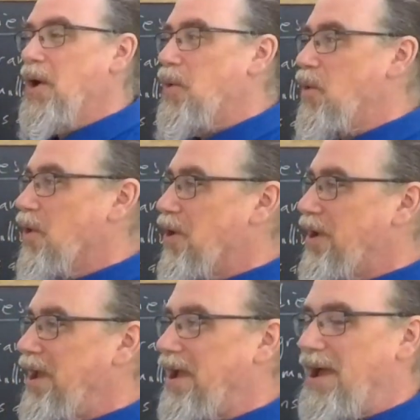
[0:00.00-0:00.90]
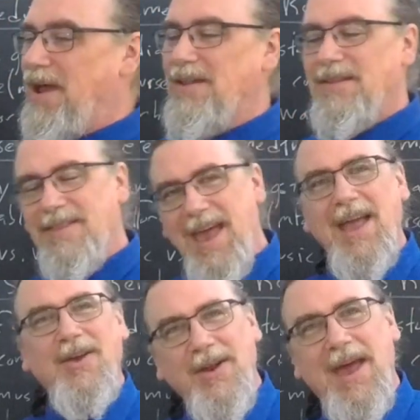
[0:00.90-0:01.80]
working on,
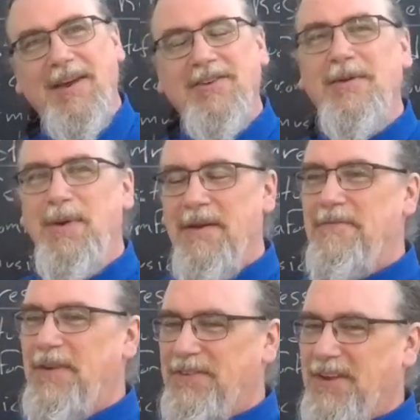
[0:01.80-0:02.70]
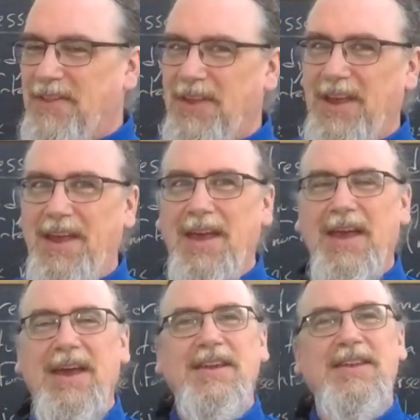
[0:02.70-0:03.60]
that could actually be a physically
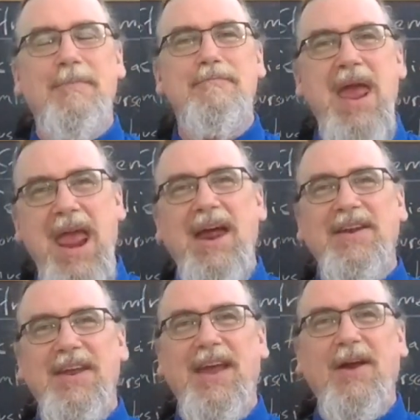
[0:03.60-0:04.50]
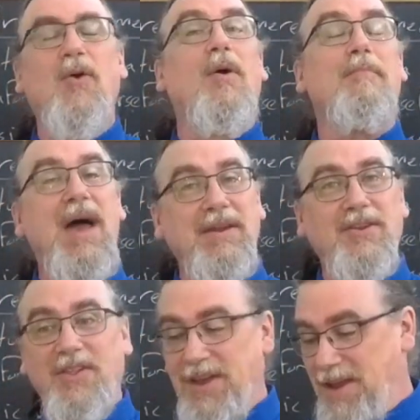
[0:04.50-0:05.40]
demanding or
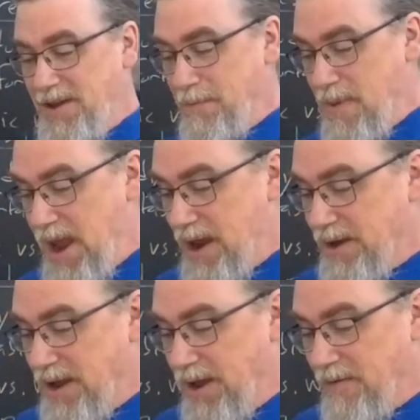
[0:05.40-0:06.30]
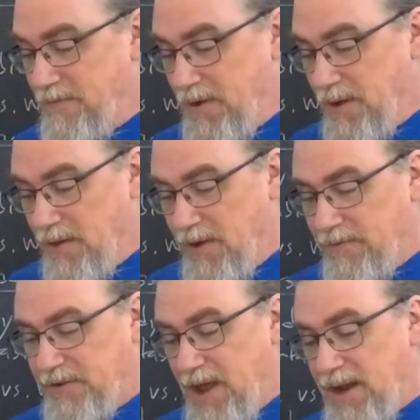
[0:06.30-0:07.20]
mentally demanding field of
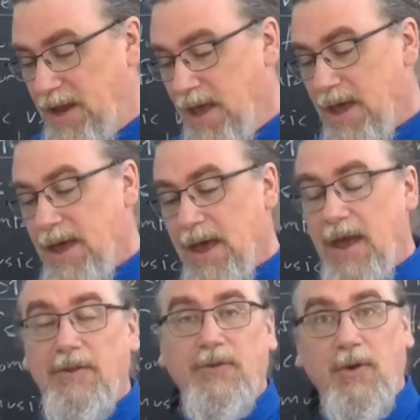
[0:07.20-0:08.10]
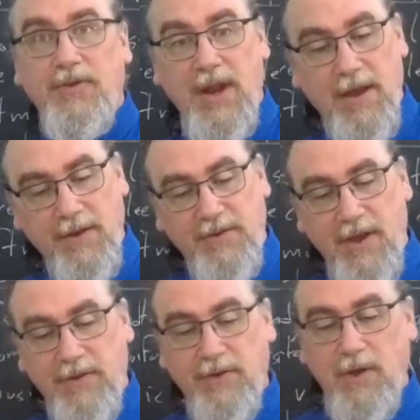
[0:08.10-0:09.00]
study. And so Seneca
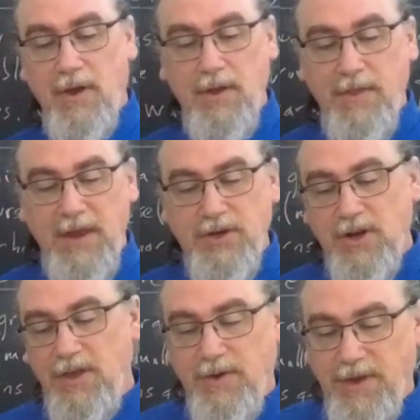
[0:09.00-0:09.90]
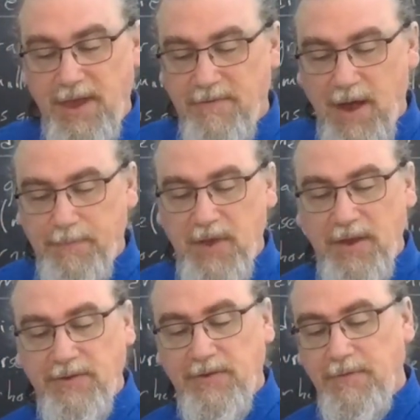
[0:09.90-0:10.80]
says they should either give up
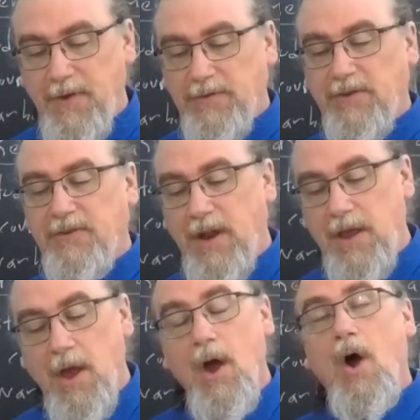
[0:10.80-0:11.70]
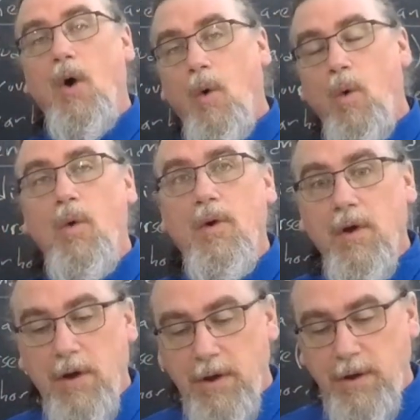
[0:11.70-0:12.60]
these fields of study
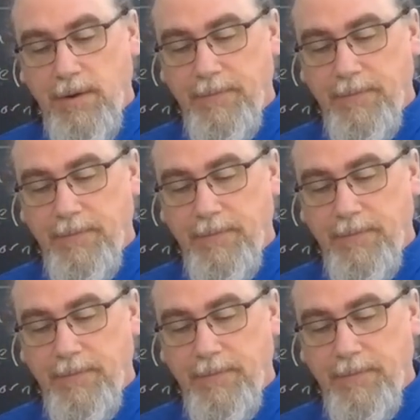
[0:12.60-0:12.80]
or